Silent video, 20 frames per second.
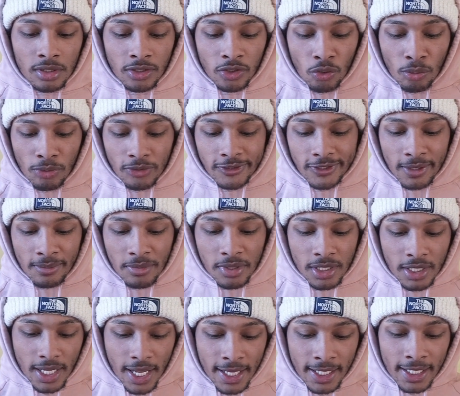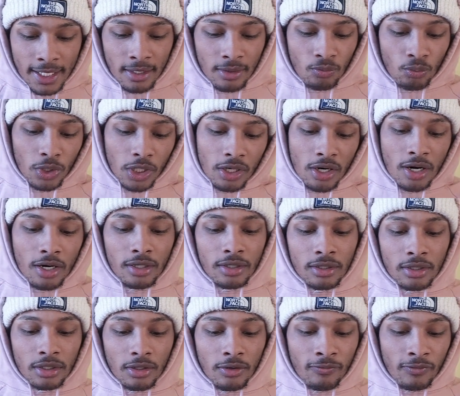normal summon, and then when a
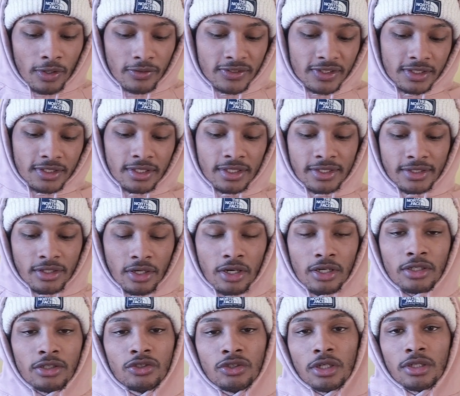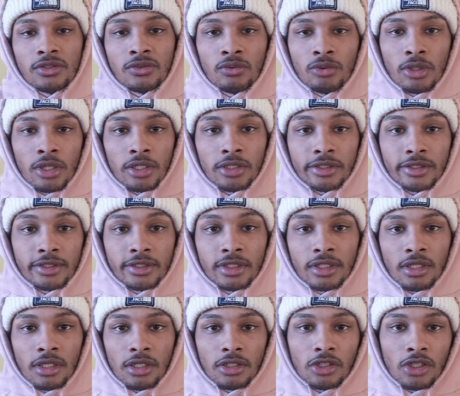card evolves into this card, draw 2 cards,
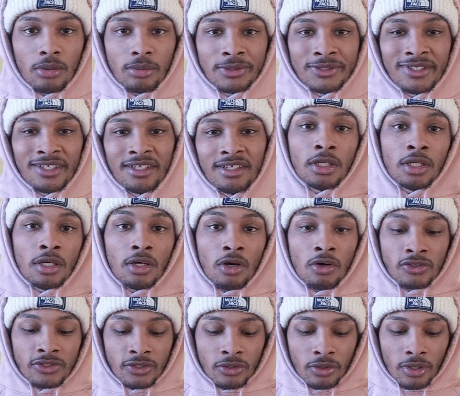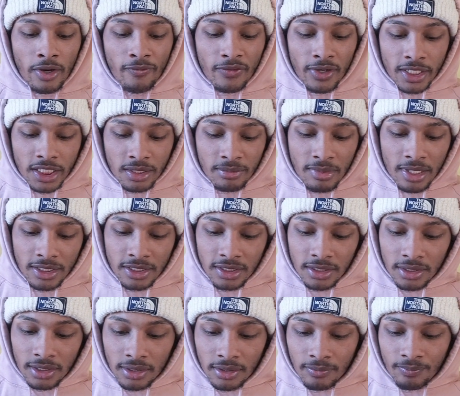double strike. Also, I forgot to
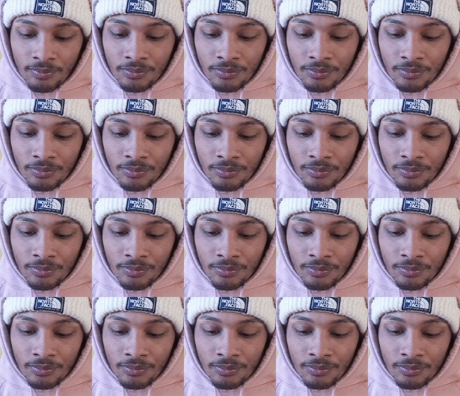mention,